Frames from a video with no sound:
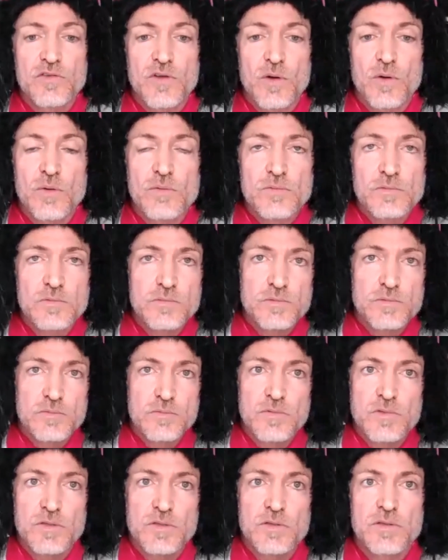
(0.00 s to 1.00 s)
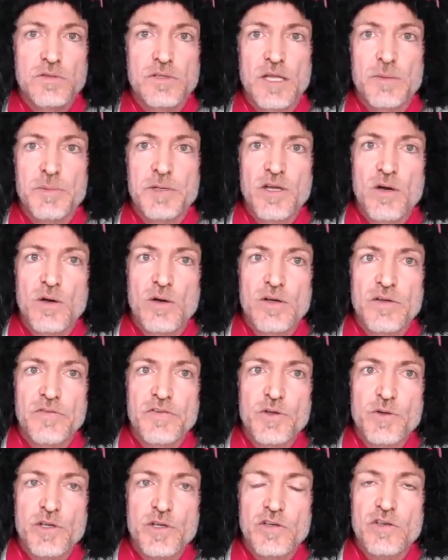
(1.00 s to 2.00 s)
So let me know if
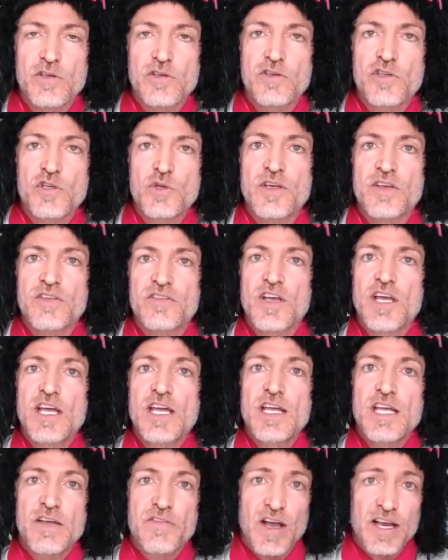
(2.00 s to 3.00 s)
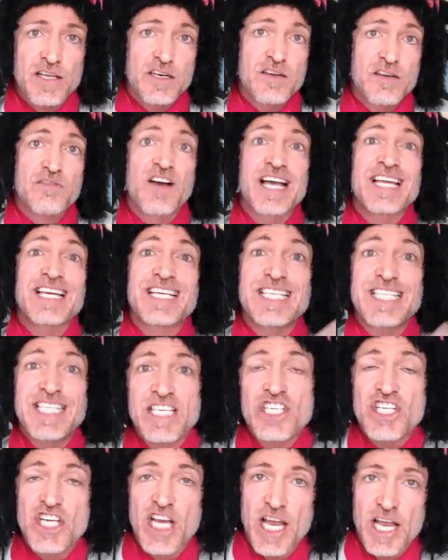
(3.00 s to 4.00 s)
you can do this, if I can invite a
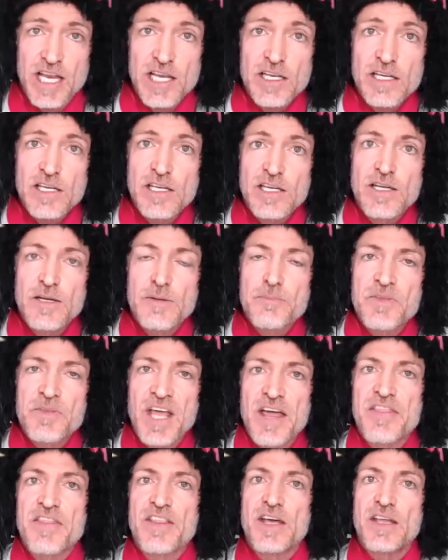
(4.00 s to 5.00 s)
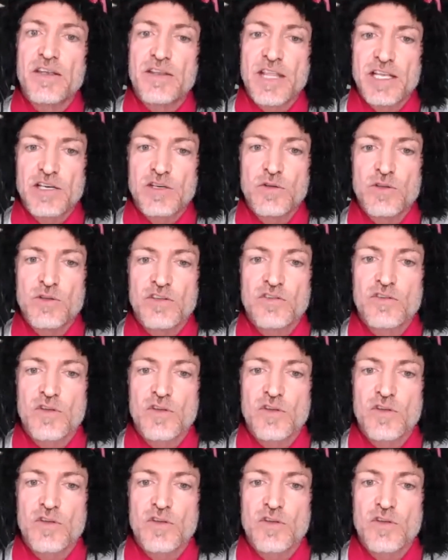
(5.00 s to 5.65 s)
DJ and then they do this.